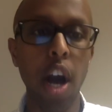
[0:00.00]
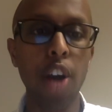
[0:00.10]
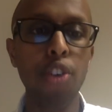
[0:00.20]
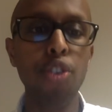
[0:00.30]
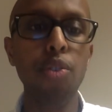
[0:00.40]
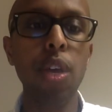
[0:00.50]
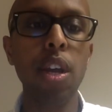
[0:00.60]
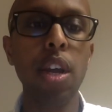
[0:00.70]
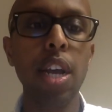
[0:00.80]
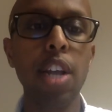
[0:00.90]

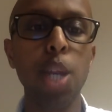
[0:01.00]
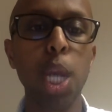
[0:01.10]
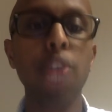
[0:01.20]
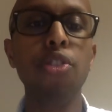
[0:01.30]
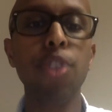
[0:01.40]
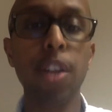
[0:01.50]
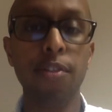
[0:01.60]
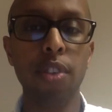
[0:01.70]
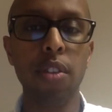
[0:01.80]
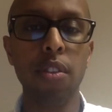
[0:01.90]
undoing gender
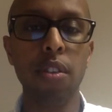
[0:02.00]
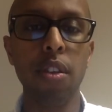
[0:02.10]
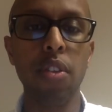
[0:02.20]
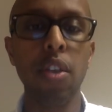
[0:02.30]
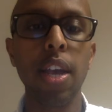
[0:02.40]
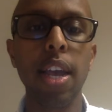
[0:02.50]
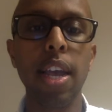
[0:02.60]
differences